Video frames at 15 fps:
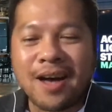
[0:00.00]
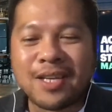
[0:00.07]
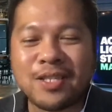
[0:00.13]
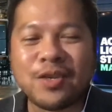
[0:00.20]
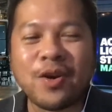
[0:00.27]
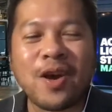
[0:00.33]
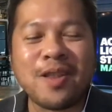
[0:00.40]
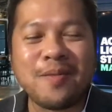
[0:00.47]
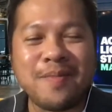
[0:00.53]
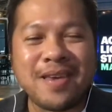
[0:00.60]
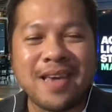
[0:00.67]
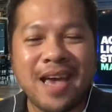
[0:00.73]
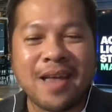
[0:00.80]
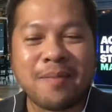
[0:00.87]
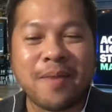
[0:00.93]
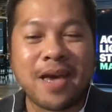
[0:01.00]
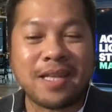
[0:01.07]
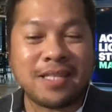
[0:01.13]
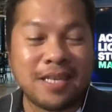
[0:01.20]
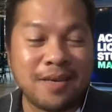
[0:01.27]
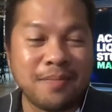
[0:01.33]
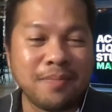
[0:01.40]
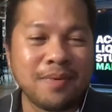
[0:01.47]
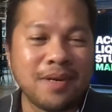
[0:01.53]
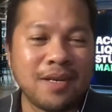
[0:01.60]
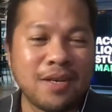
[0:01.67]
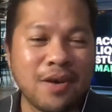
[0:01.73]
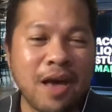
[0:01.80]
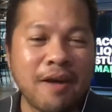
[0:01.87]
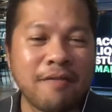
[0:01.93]
join me and my team.
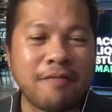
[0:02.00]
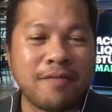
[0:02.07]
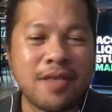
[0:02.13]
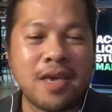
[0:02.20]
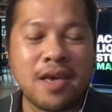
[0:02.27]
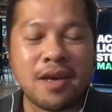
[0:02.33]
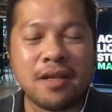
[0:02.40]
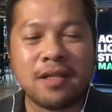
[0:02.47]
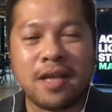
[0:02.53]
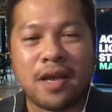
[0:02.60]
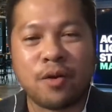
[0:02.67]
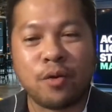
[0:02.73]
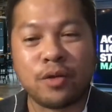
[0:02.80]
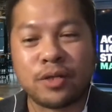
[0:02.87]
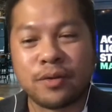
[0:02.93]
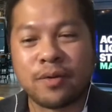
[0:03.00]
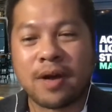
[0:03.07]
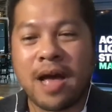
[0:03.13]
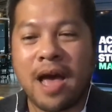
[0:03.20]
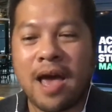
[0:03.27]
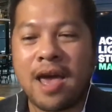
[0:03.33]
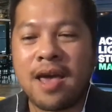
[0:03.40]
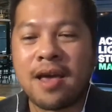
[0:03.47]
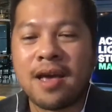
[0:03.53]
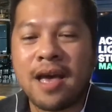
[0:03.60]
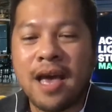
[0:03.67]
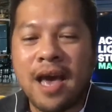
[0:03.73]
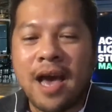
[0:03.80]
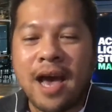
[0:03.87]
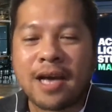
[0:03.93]
You have Neil and also Kai
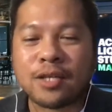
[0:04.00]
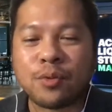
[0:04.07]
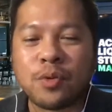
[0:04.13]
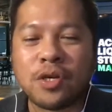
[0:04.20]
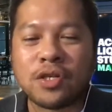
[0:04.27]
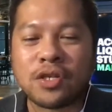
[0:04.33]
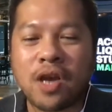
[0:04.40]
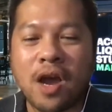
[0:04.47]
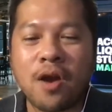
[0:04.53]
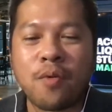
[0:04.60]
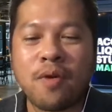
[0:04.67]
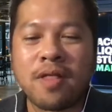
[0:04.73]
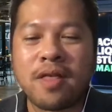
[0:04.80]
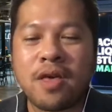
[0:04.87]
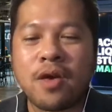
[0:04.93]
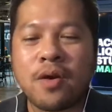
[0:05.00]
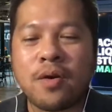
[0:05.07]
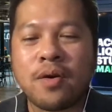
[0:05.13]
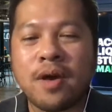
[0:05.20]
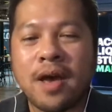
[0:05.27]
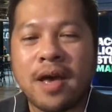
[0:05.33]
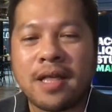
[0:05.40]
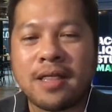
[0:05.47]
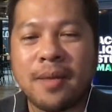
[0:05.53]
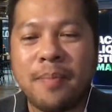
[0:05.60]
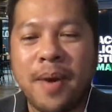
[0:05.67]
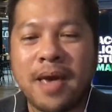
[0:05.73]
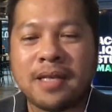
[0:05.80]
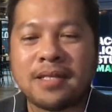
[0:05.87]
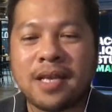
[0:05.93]
as we share with you the
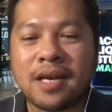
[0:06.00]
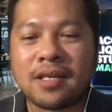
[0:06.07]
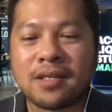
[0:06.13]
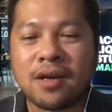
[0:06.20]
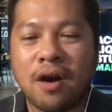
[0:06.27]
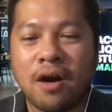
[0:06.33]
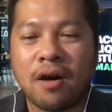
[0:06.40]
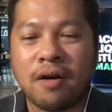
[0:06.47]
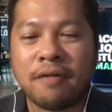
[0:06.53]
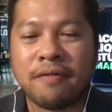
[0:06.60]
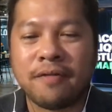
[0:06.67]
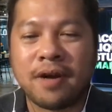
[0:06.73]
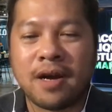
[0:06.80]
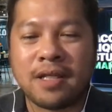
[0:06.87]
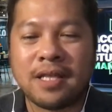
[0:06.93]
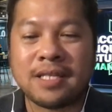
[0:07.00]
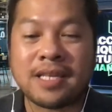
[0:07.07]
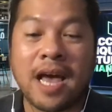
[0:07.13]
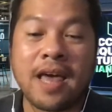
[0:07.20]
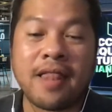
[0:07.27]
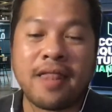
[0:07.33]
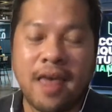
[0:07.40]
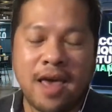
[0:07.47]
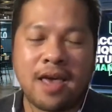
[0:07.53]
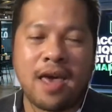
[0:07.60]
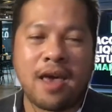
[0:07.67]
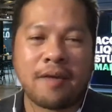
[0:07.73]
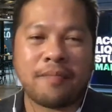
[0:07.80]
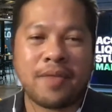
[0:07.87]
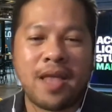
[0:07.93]
basics of design
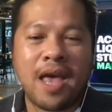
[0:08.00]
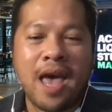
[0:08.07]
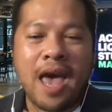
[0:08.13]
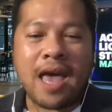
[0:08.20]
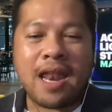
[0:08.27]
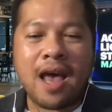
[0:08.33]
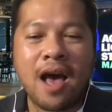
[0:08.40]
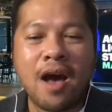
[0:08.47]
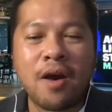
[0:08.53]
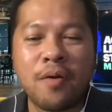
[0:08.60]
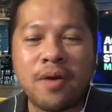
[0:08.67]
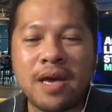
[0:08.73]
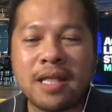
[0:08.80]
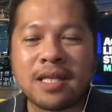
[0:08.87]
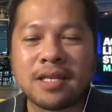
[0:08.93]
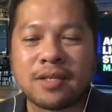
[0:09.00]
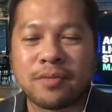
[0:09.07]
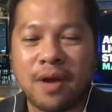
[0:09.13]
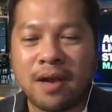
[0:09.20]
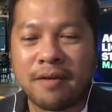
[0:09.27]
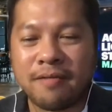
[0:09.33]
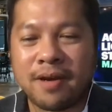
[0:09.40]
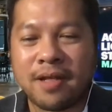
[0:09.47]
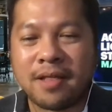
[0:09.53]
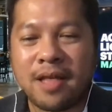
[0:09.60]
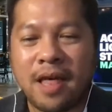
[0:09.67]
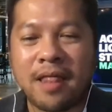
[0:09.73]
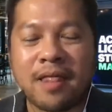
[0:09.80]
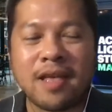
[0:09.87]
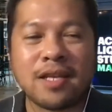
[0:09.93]
thinking and how it is relevant
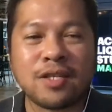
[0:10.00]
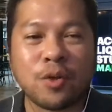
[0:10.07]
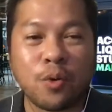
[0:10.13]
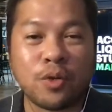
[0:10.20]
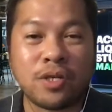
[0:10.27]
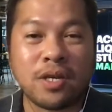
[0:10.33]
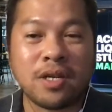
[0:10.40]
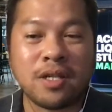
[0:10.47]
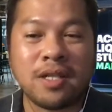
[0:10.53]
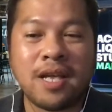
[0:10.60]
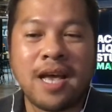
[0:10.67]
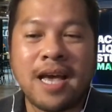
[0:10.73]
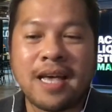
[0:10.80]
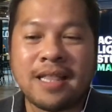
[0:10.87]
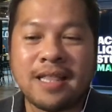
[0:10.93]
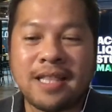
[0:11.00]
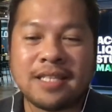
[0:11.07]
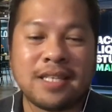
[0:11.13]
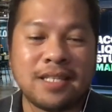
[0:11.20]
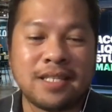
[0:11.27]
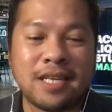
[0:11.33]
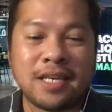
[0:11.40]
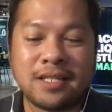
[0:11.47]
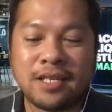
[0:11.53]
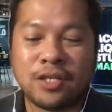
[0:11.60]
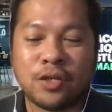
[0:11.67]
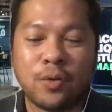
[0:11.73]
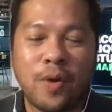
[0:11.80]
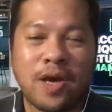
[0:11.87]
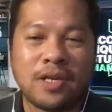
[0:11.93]
in this social distancing
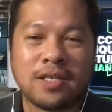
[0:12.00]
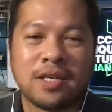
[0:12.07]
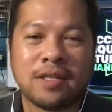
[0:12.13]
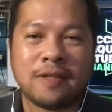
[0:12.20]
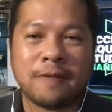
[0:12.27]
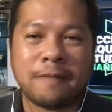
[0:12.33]
situation.